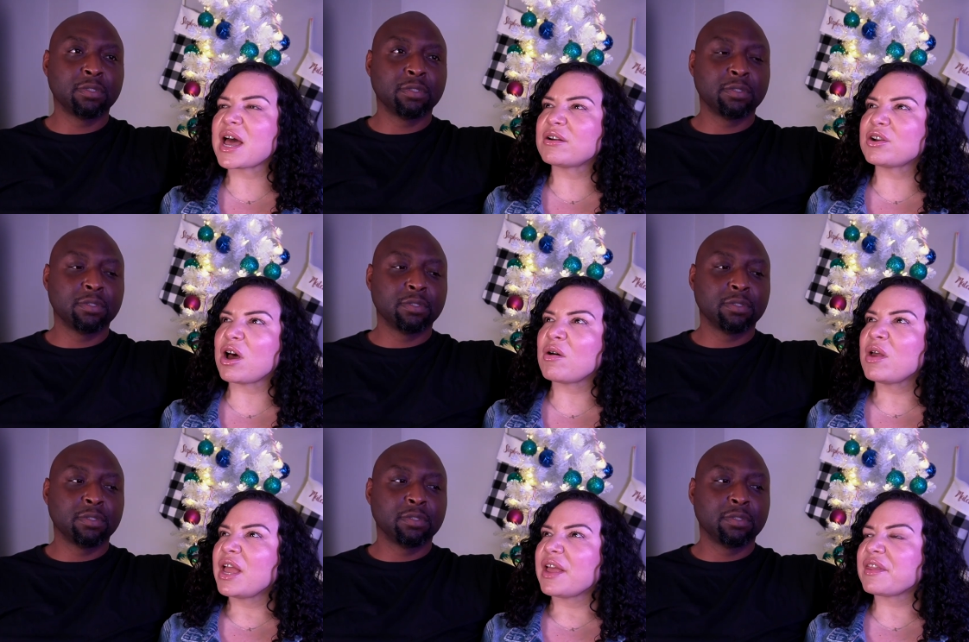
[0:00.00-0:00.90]
Speaker 1: I don't know.
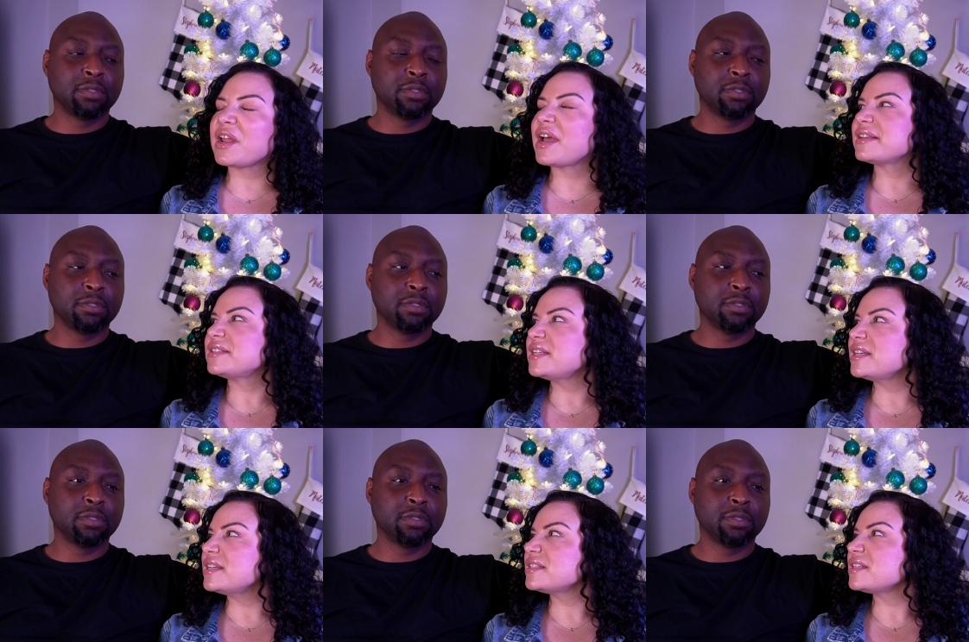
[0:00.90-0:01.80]
And then I asked
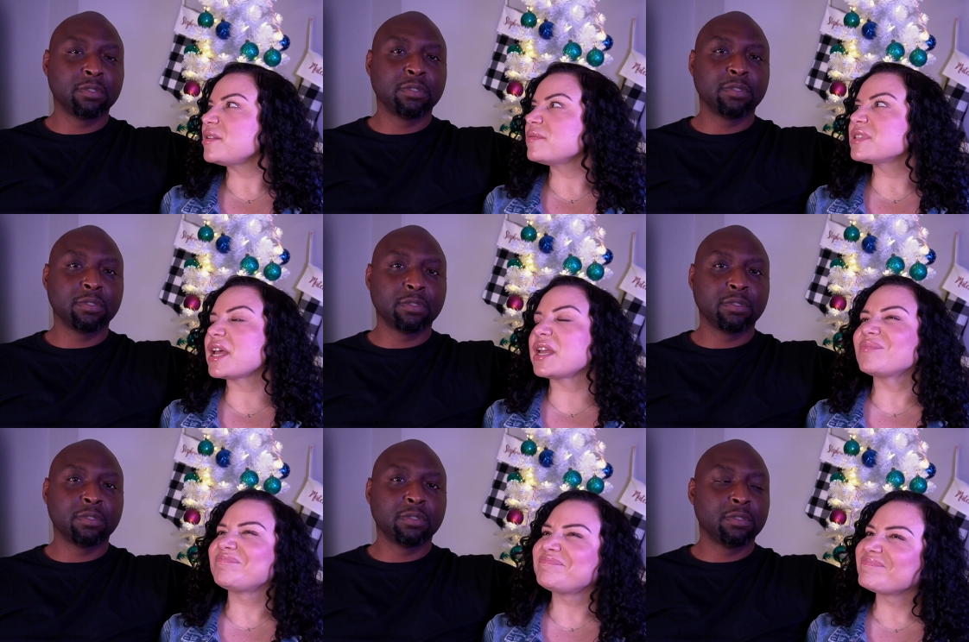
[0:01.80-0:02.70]
Diz and he was
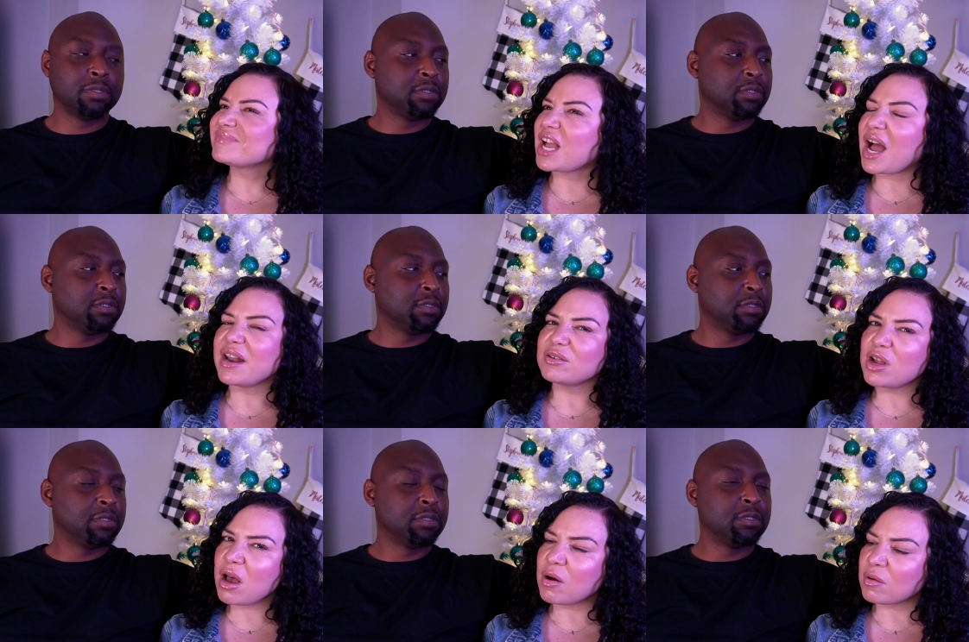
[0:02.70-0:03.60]
like I don't
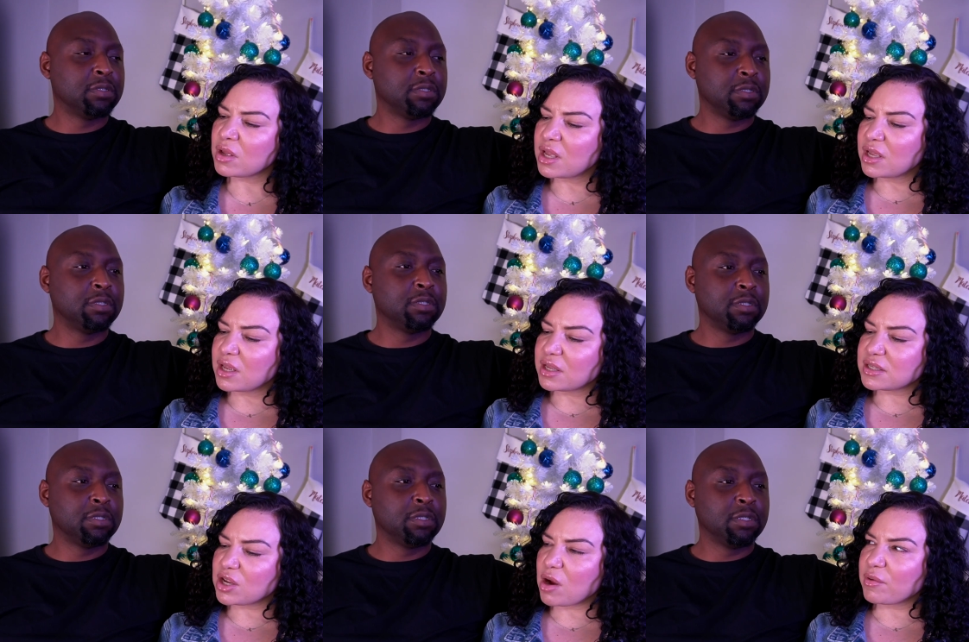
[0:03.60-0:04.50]
know.
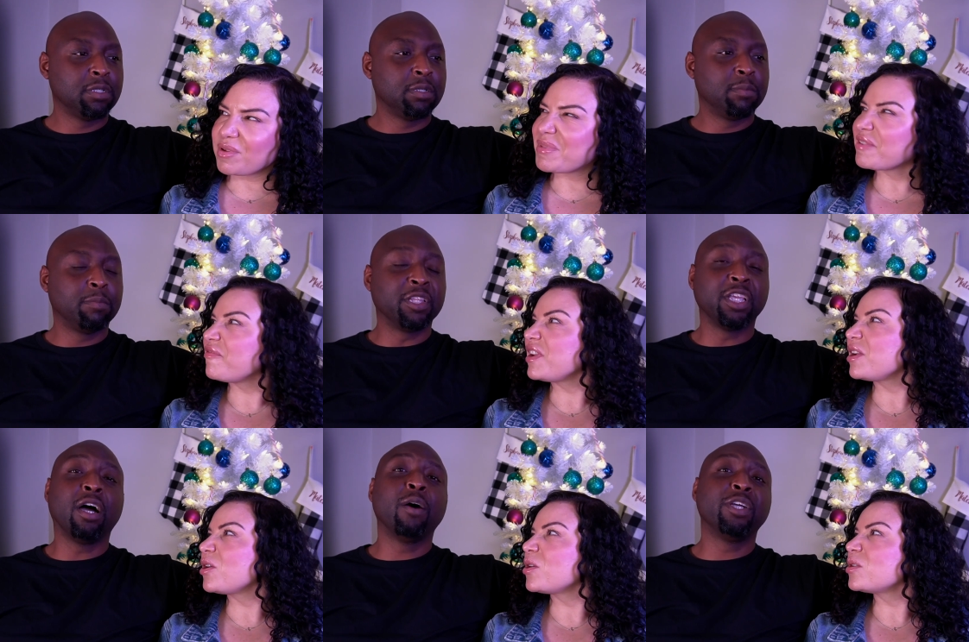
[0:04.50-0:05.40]
So you got really big fingers. But
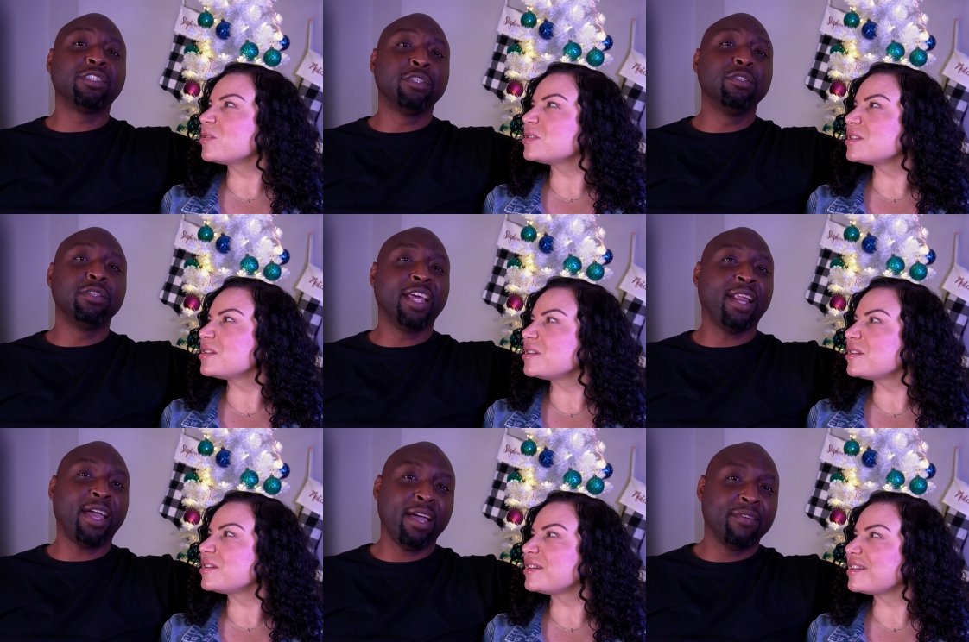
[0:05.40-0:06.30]
they always
Speaker 2: knew that
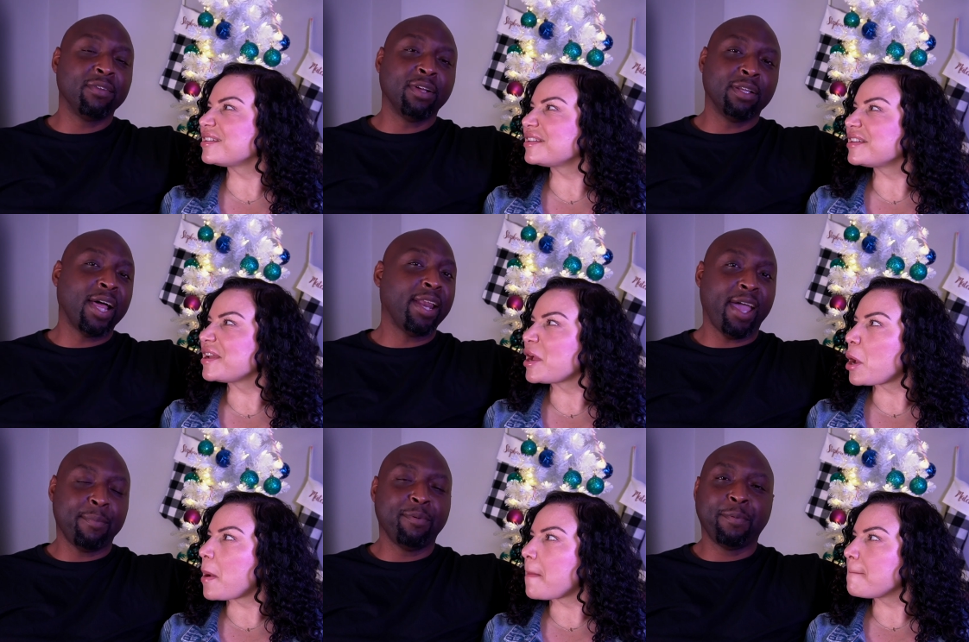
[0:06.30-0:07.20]
I have a lot of
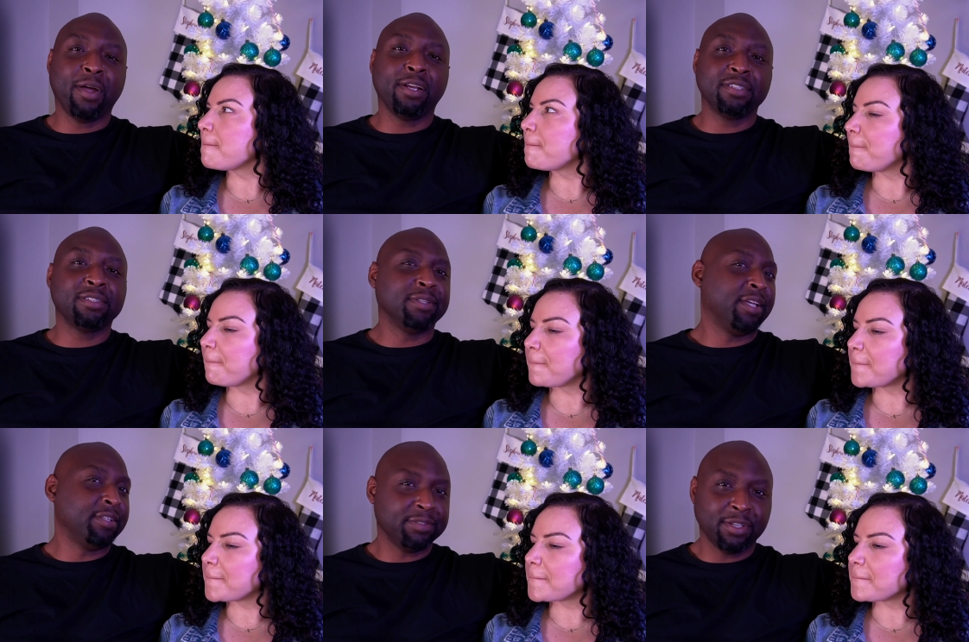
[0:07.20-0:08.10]
Apple products
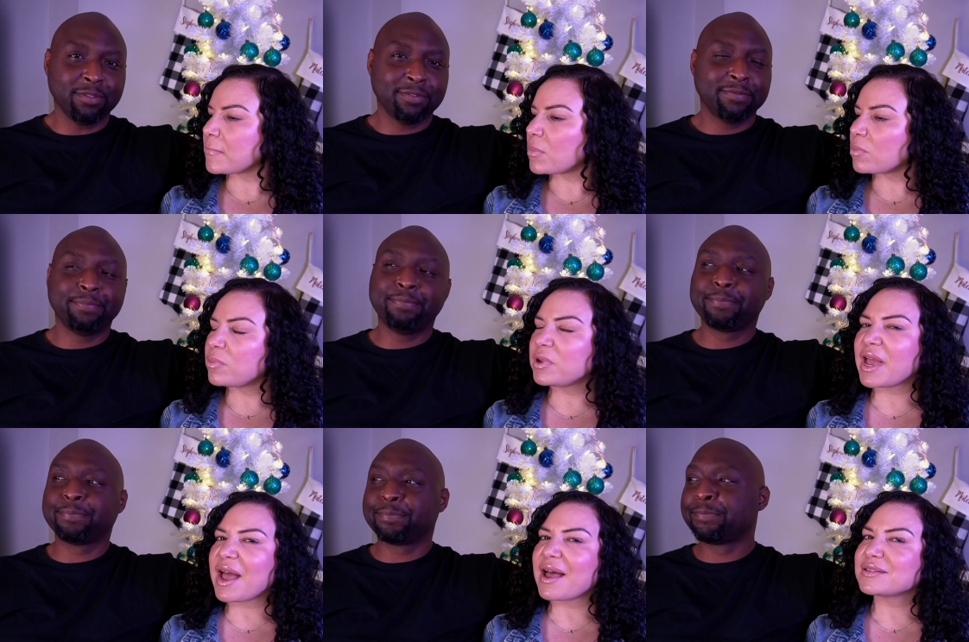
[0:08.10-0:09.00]
like so
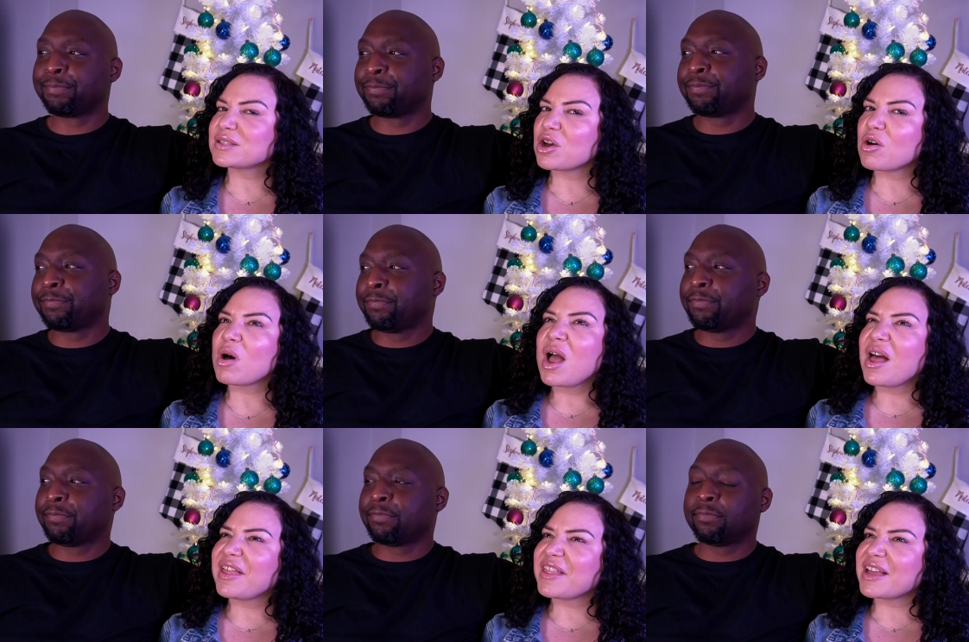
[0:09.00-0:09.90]
Speaker 1: yeah so
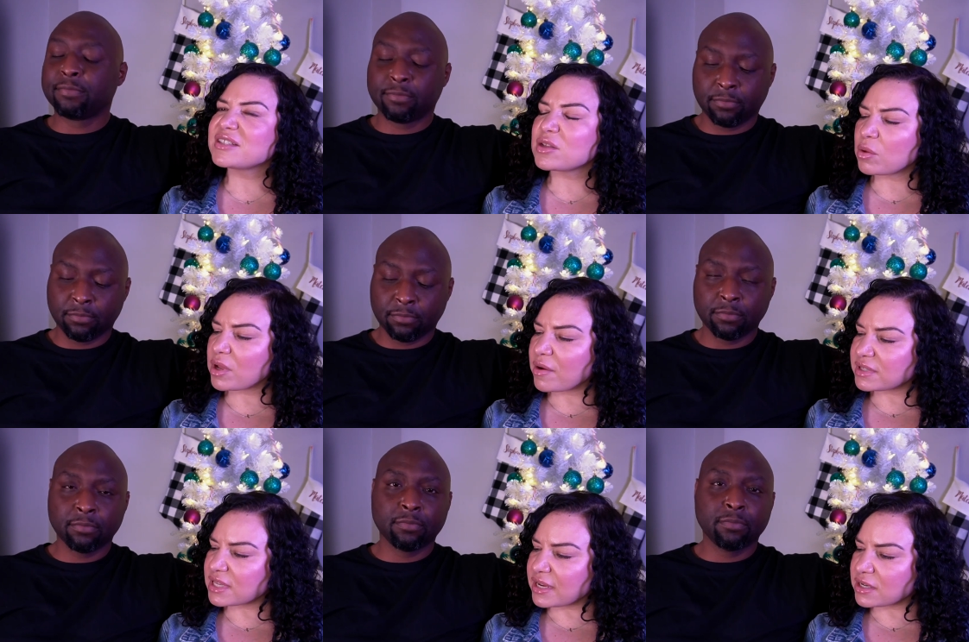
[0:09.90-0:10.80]
and that's the only i
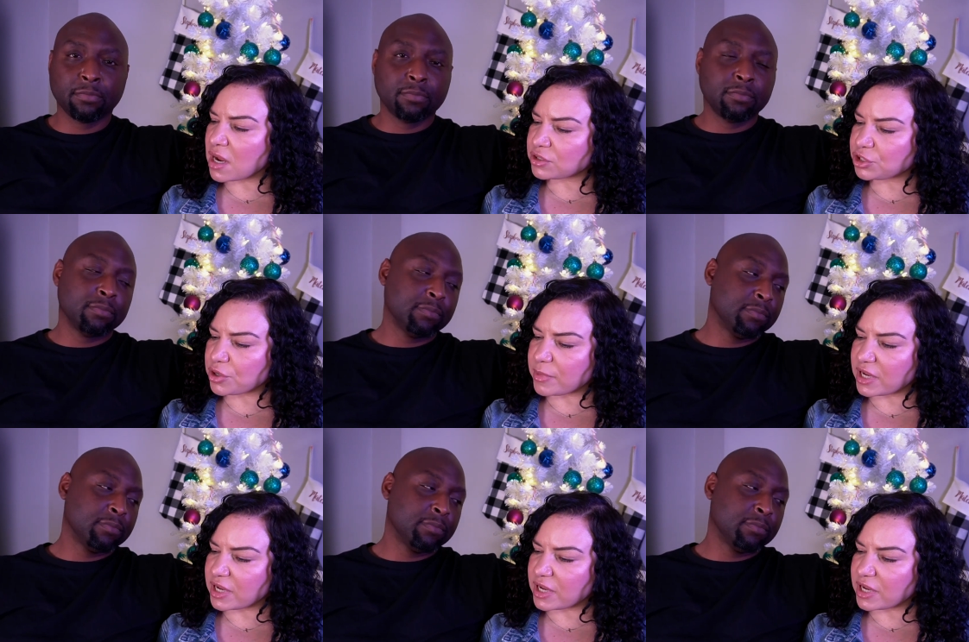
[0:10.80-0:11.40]
was like not sure